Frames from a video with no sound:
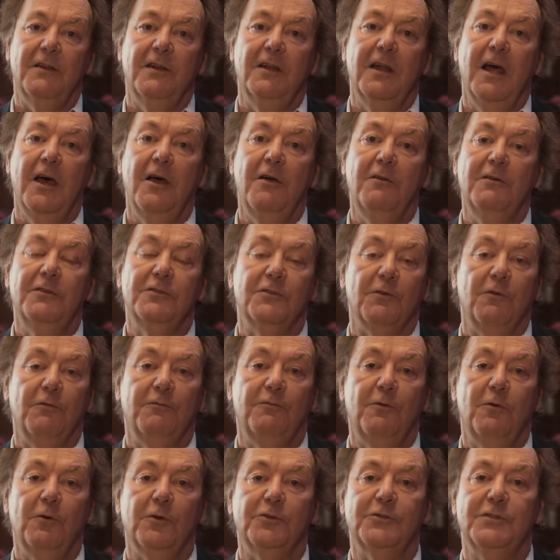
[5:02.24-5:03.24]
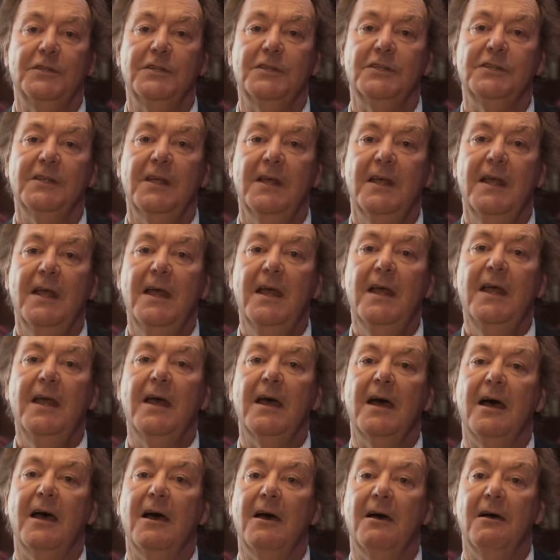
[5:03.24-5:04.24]
loads or forces
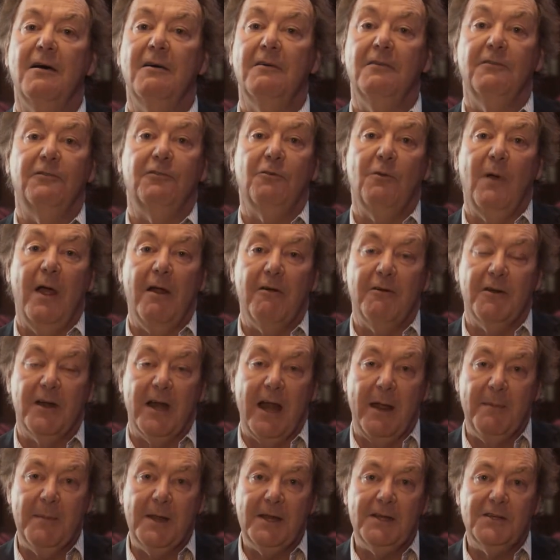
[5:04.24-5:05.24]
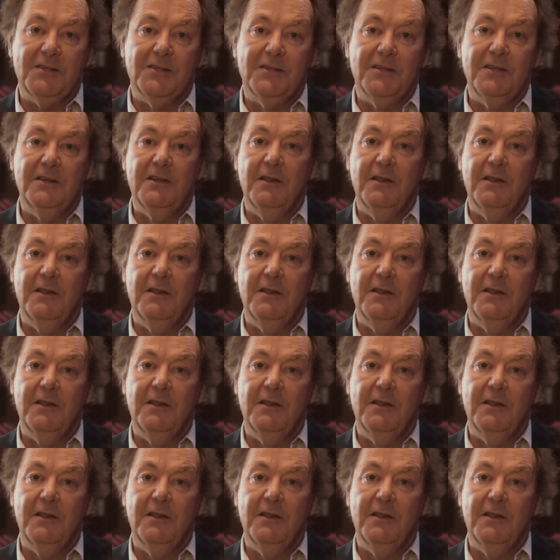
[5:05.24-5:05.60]
through aerodynamics.